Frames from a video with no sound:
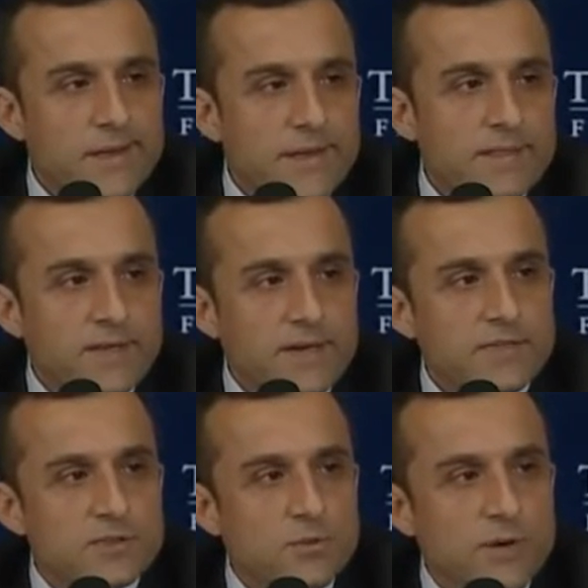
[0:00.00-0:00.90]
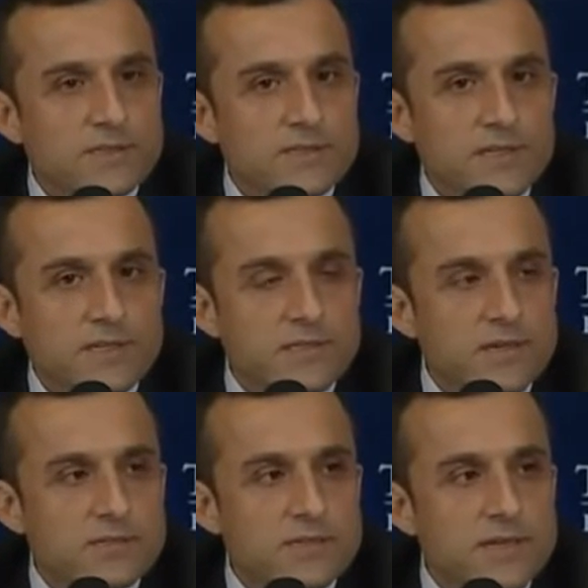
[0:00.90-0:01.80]
in the next 20,
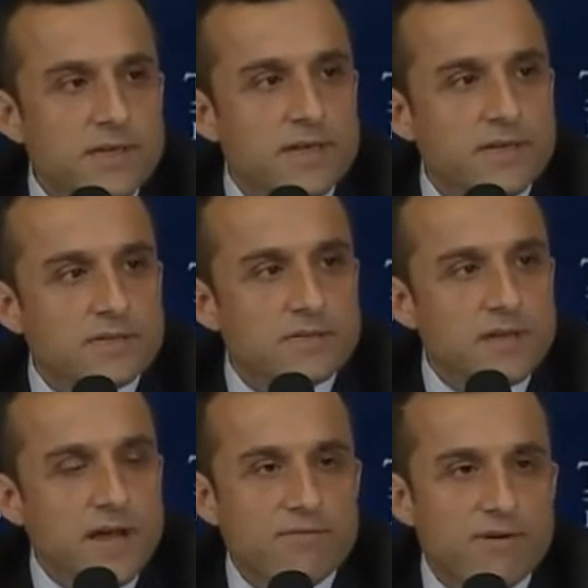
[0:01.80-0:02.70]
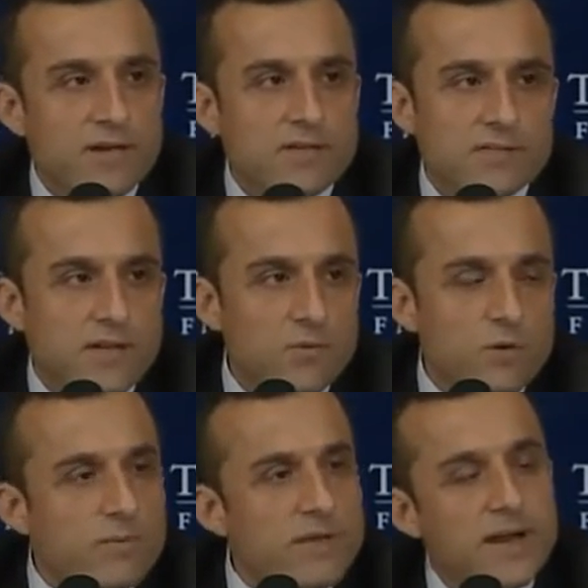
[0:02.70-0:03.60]
30 years, Afghanistan
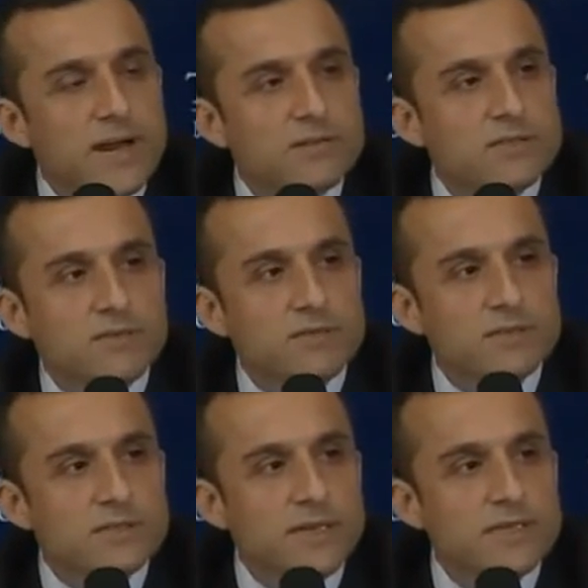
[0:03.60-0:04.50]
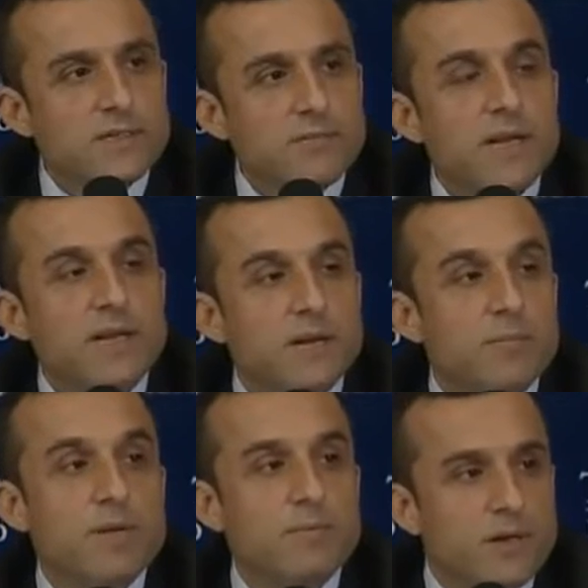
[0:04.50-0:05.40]
will be around 70, 80 million
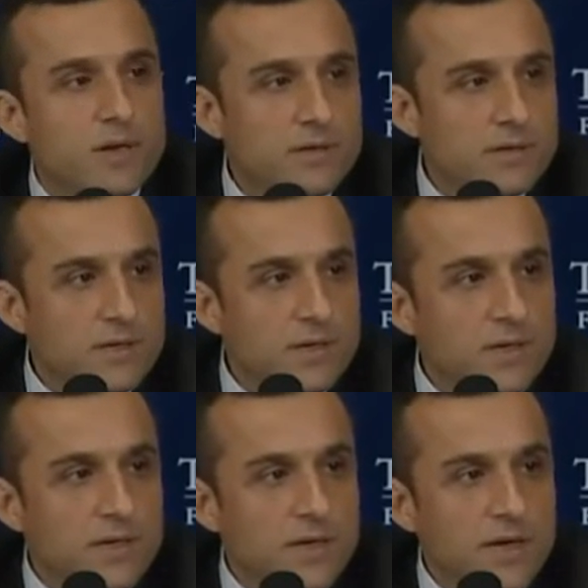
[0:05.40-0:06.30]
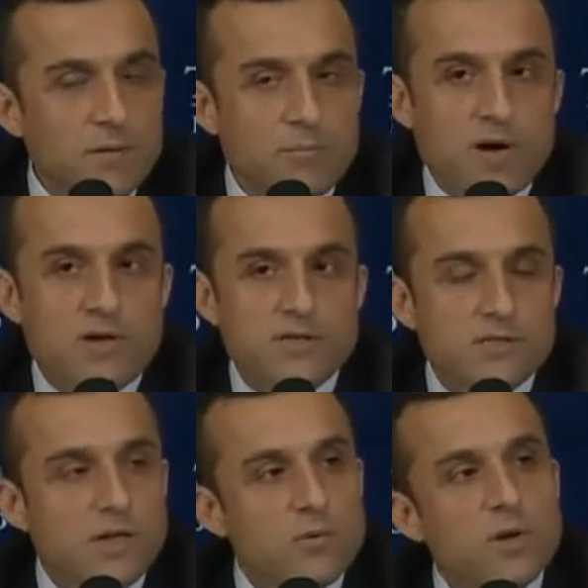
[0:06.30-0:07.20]
people, and
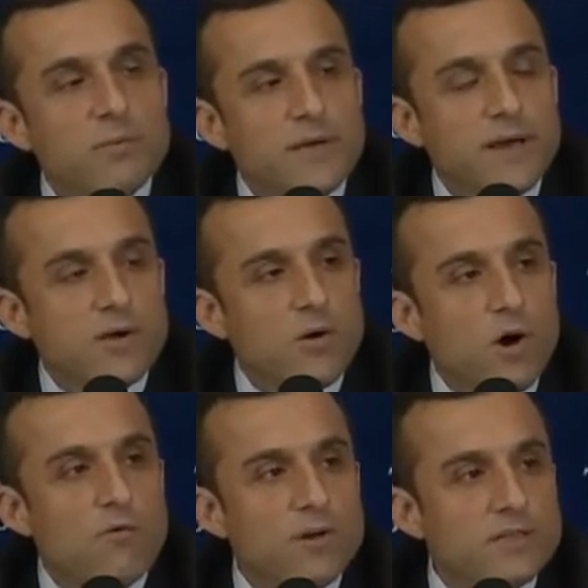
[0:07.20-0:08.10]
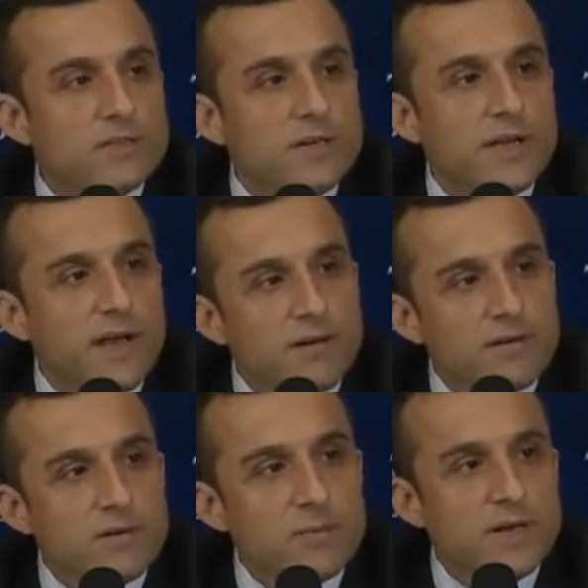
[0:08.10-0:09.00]
Pakistan will be over
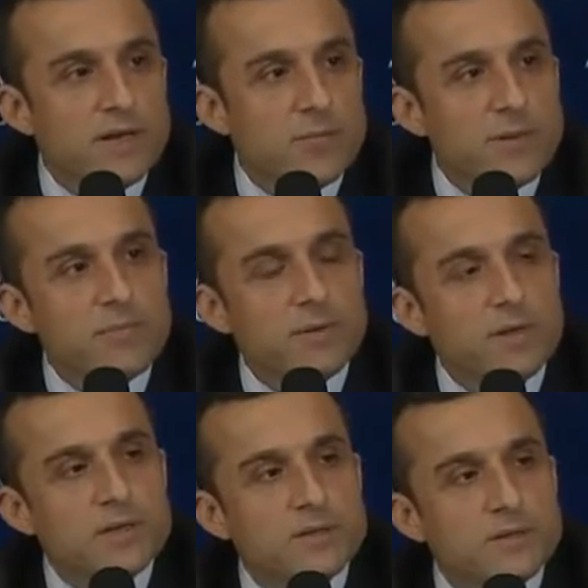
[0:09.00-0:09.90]
300 million people.